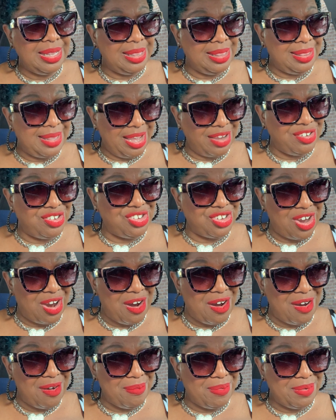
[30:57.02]
They're
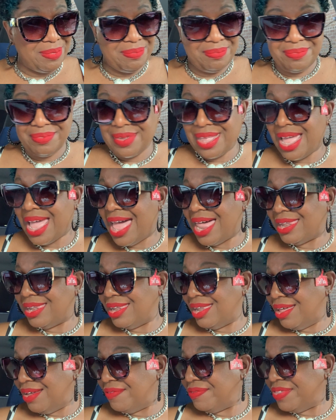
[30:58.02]
sharp. I
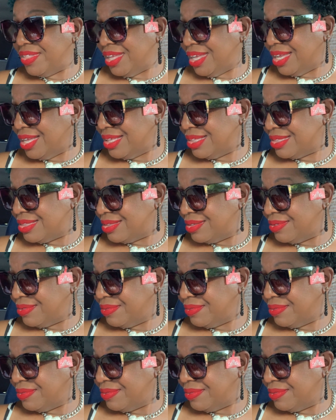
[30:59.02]
love these.